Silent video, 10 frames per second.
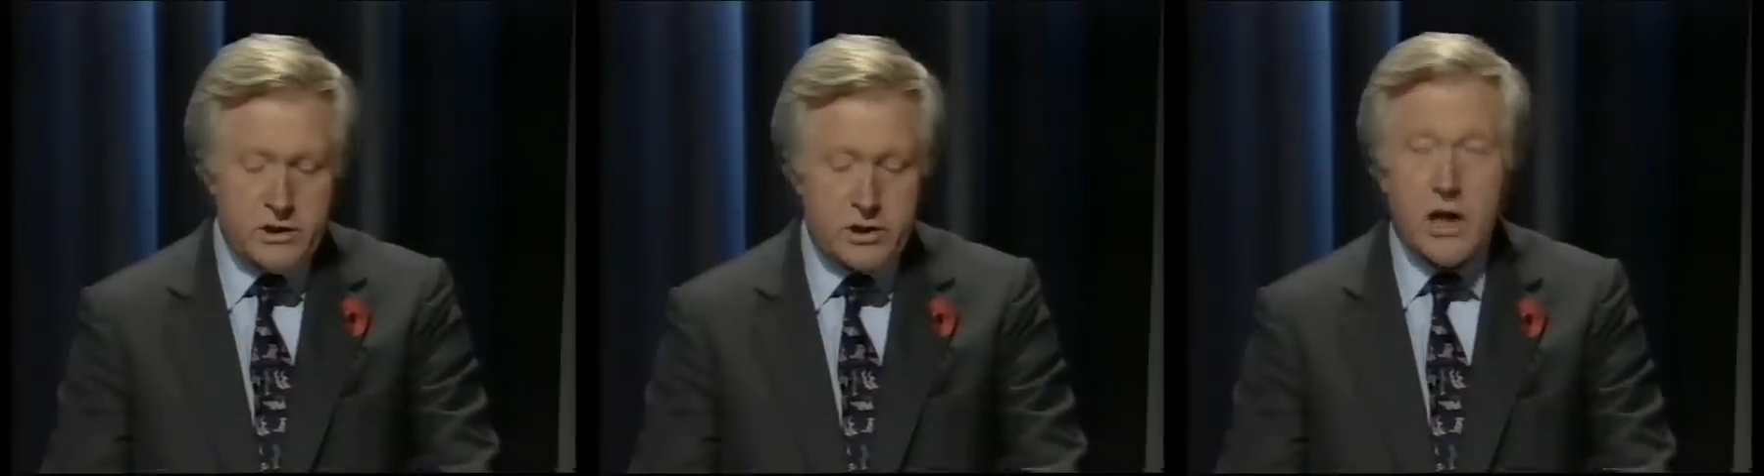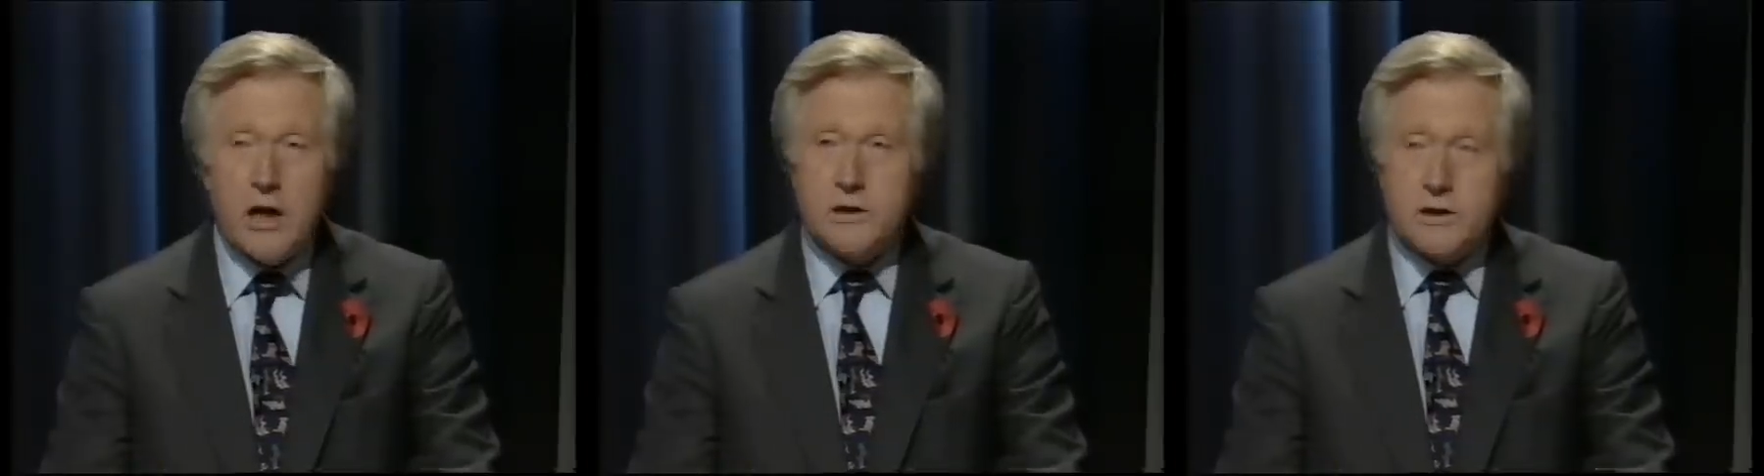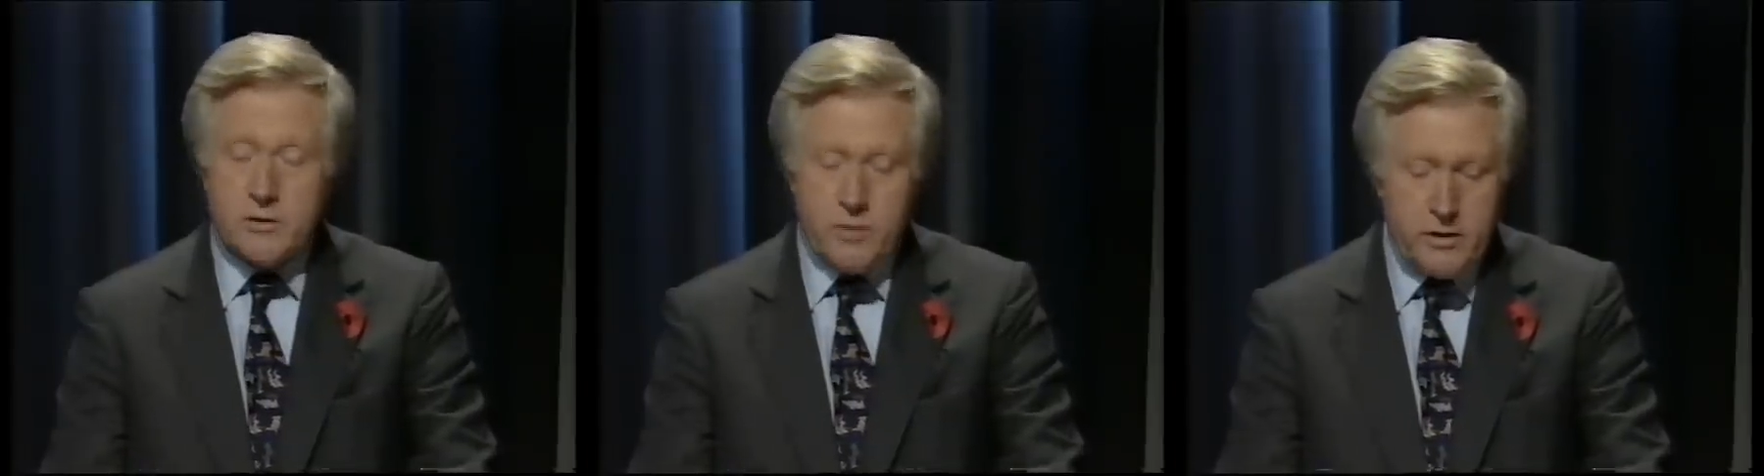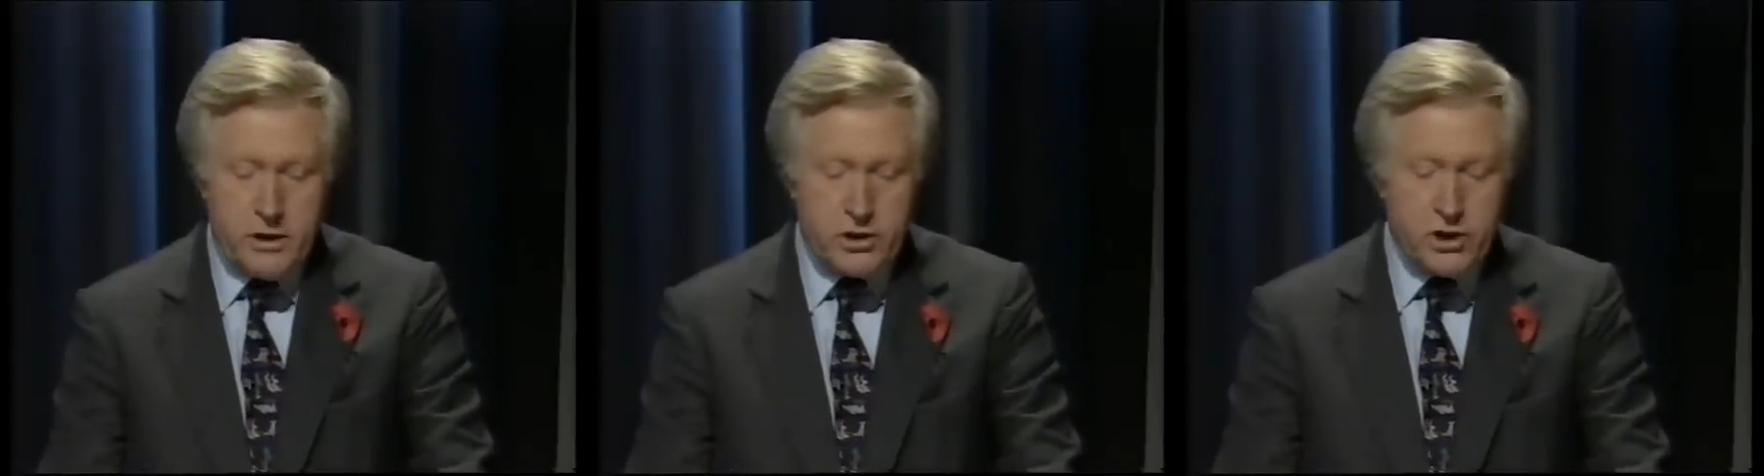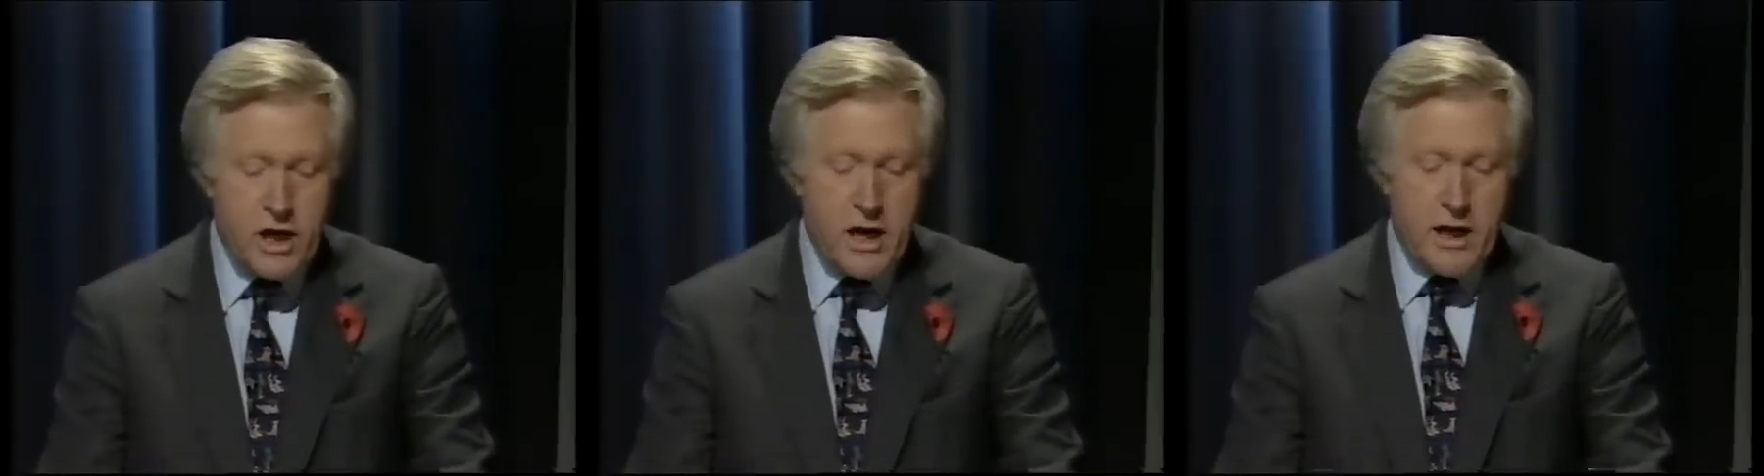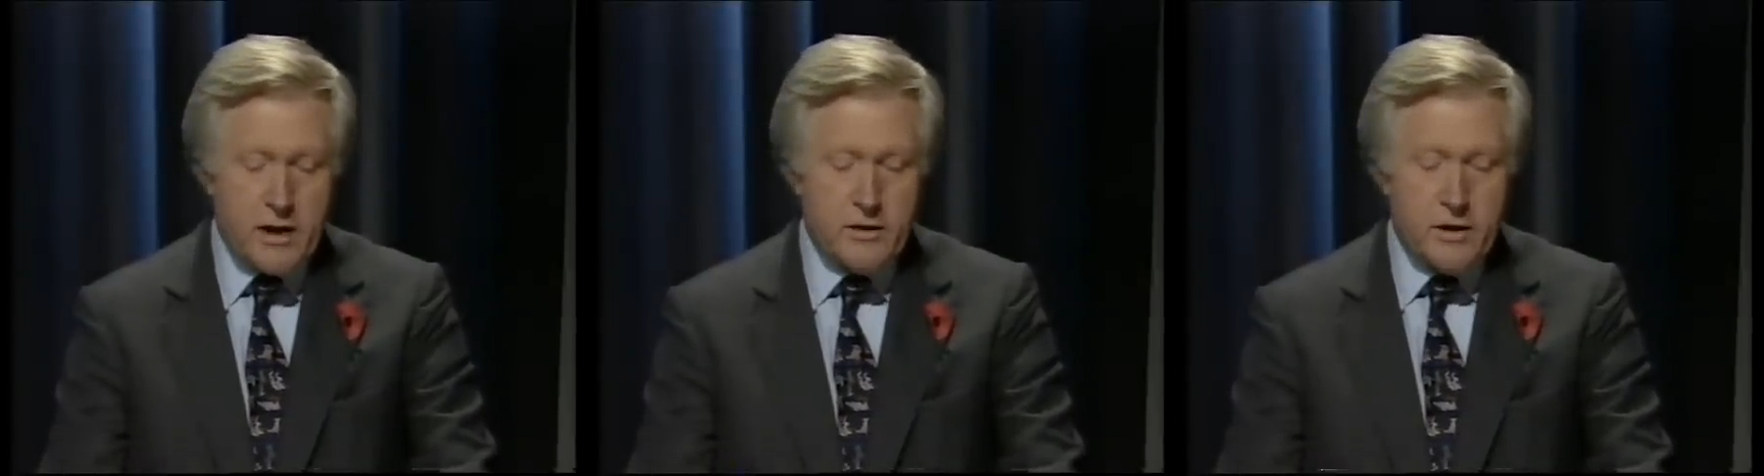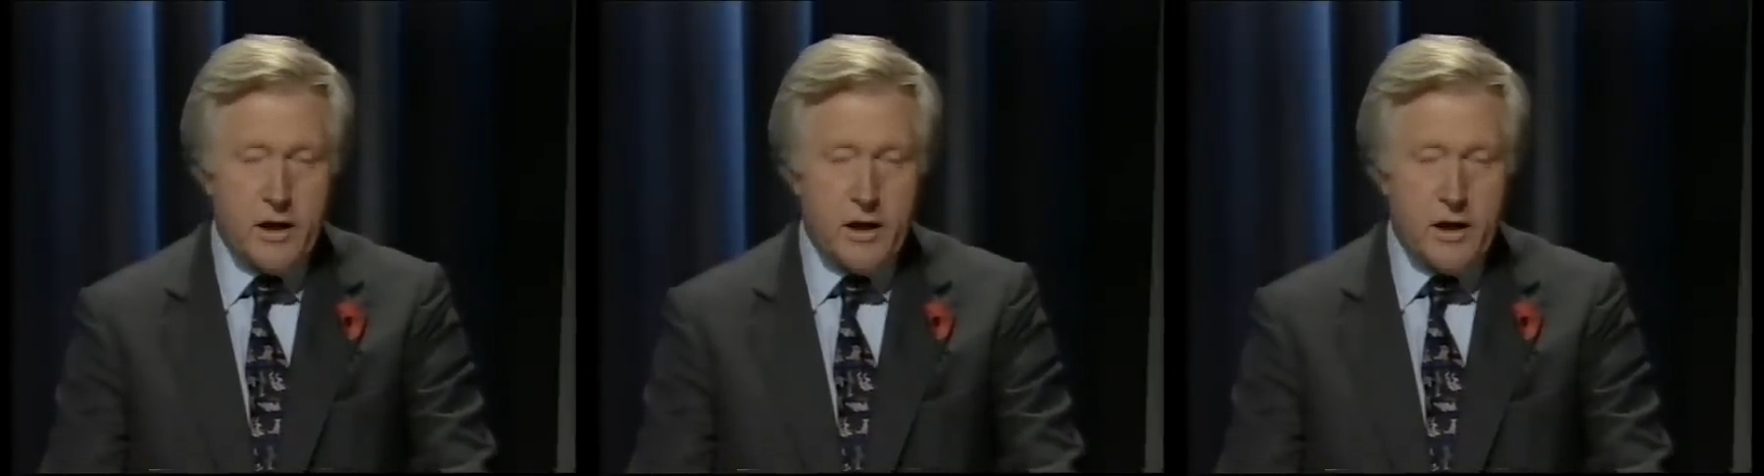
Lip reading: Charles Simonyi Chair